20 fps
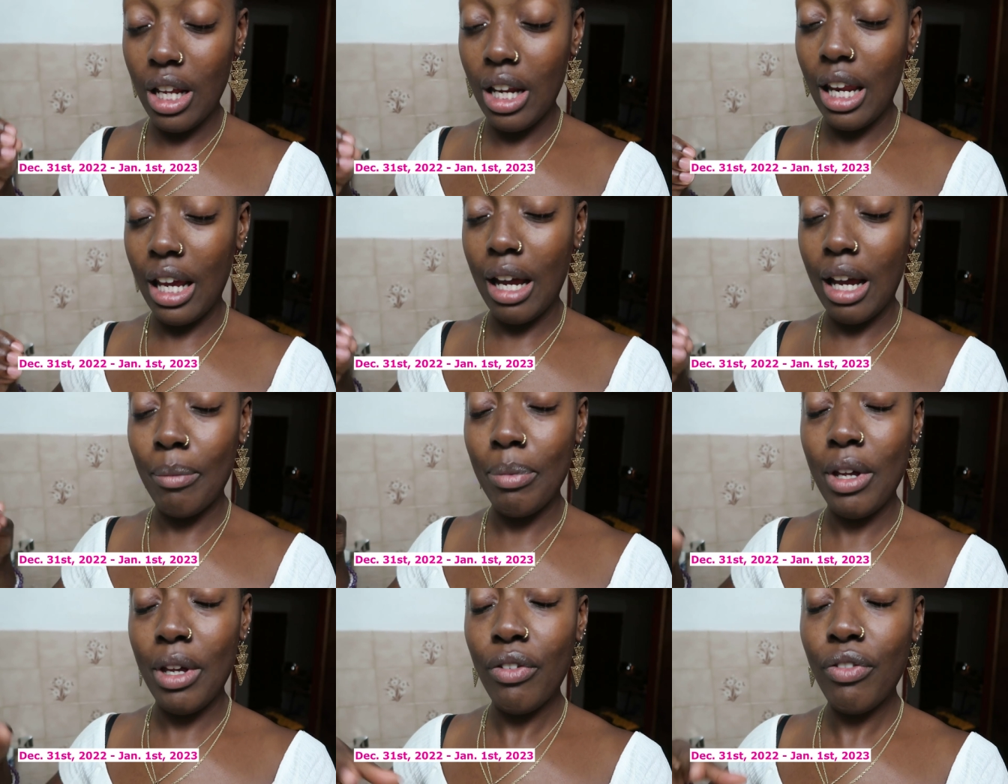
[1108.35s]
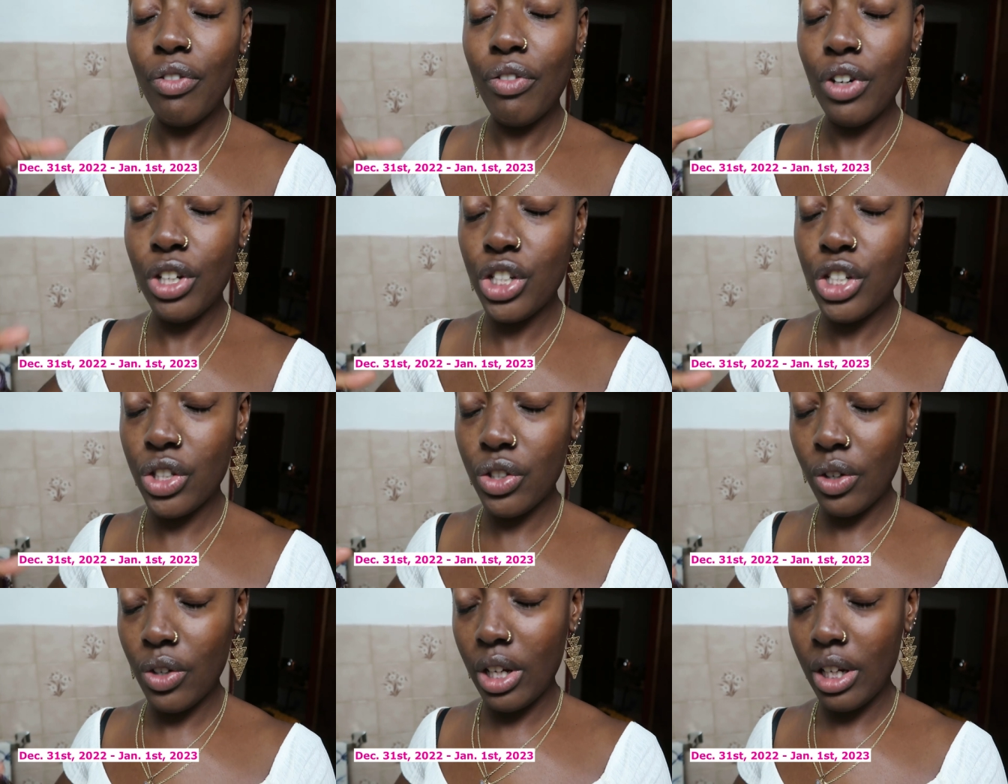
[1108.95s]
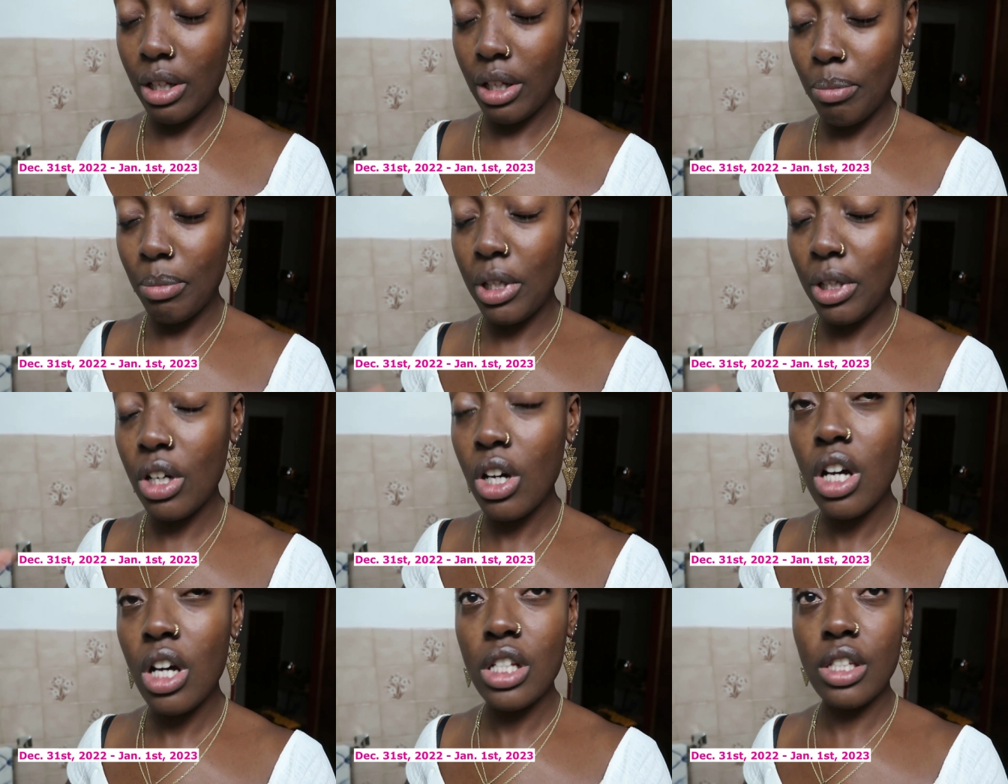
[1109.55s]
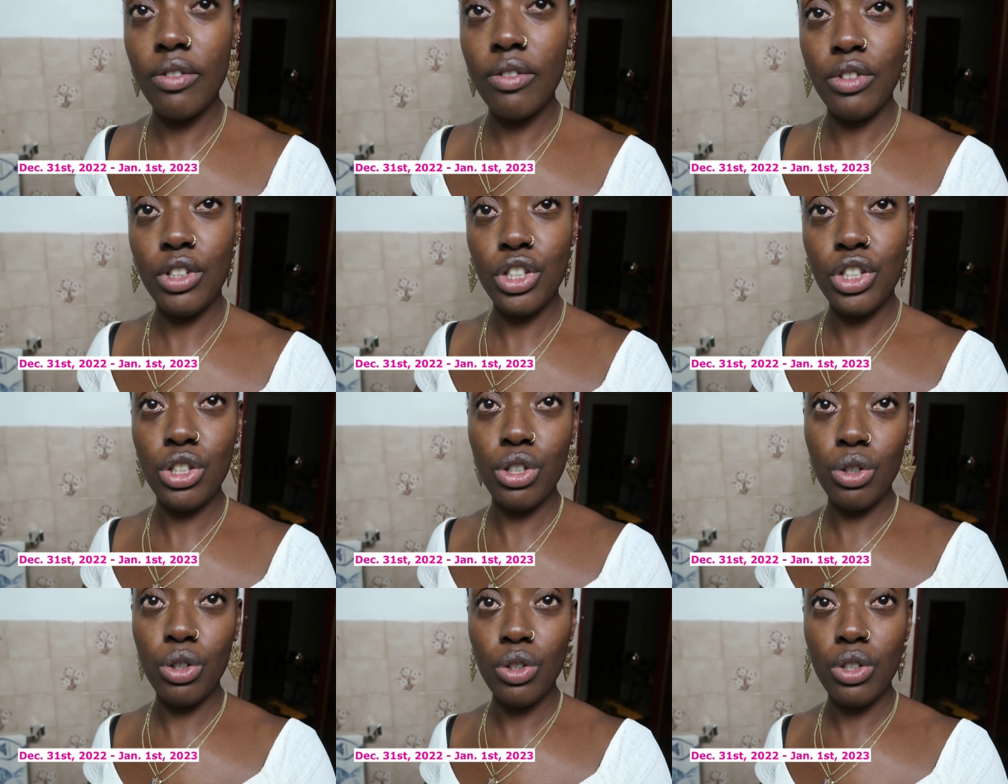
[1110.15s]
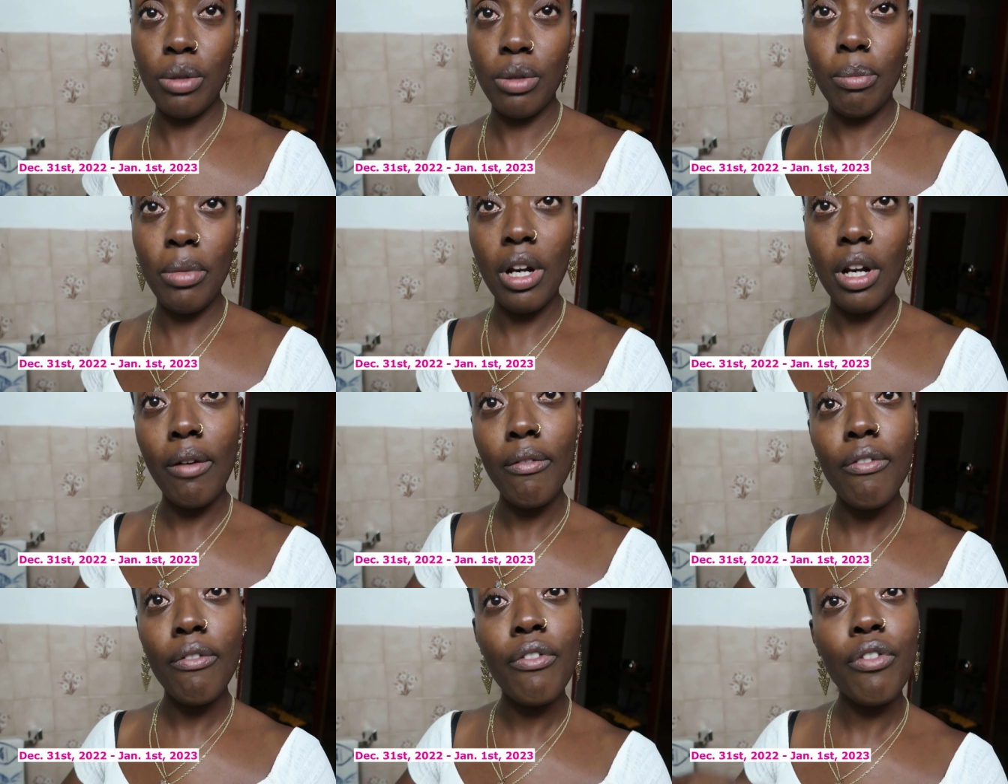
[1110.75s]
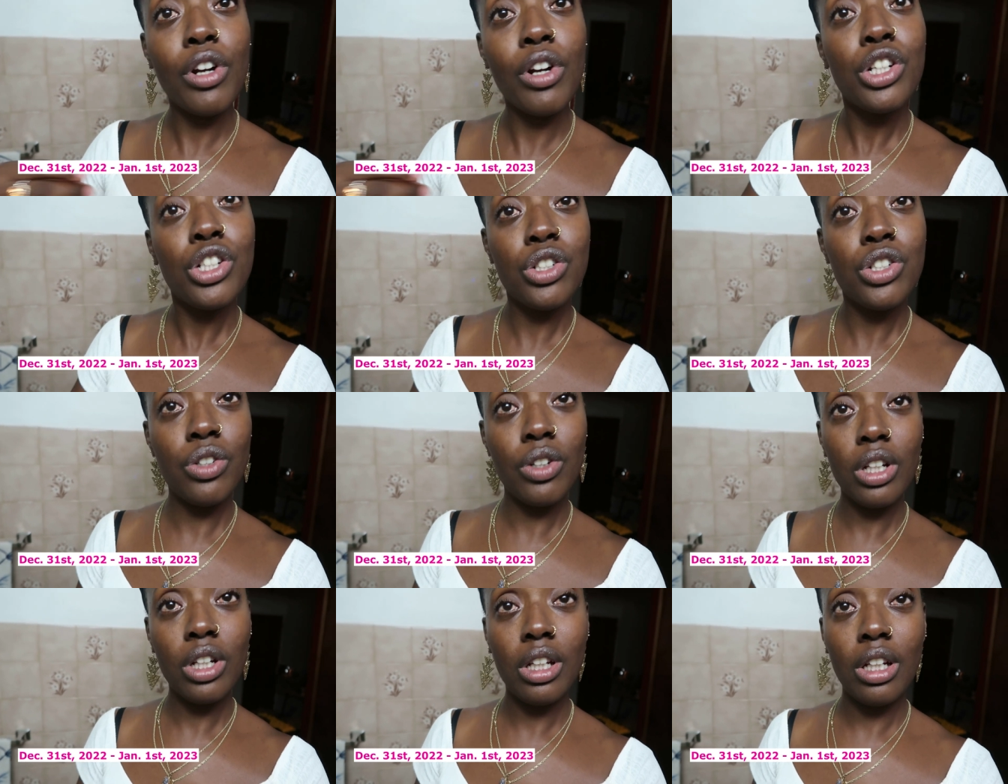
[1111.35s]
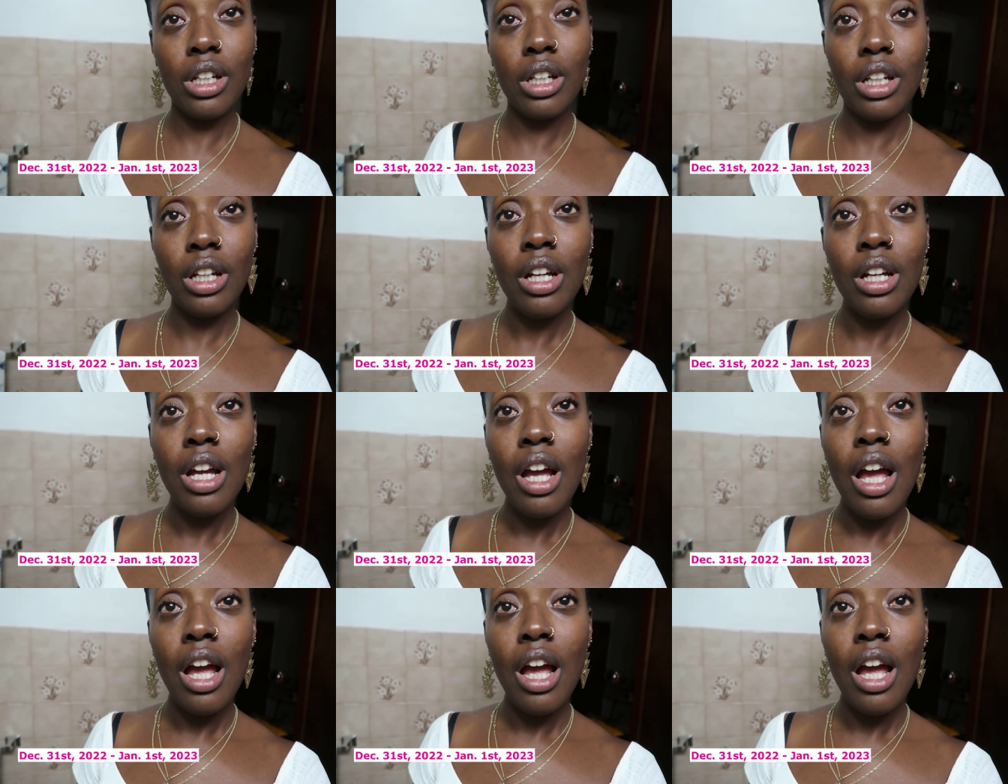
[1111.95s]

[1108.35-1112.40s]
like i'm not frustrated because of the children but i'm frustrated